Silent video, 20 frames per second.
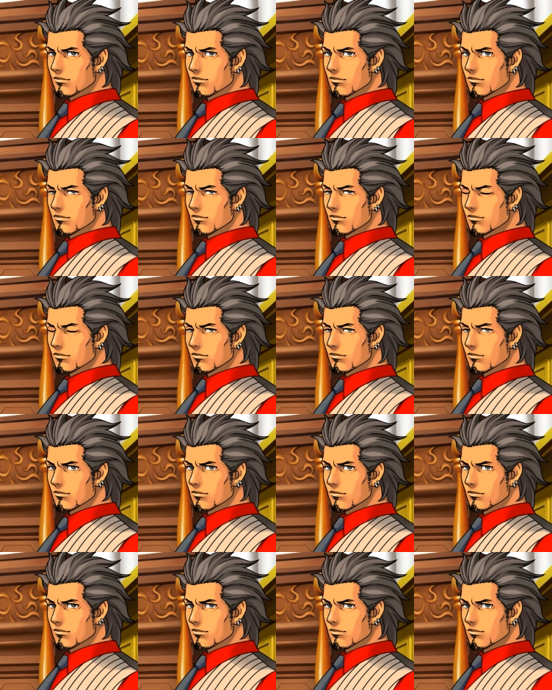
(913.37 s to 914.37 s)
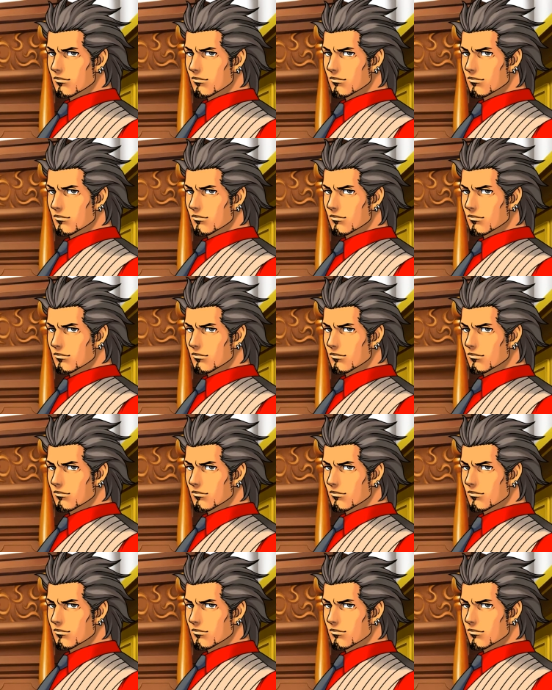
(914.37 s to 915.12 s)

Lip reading: [no speech]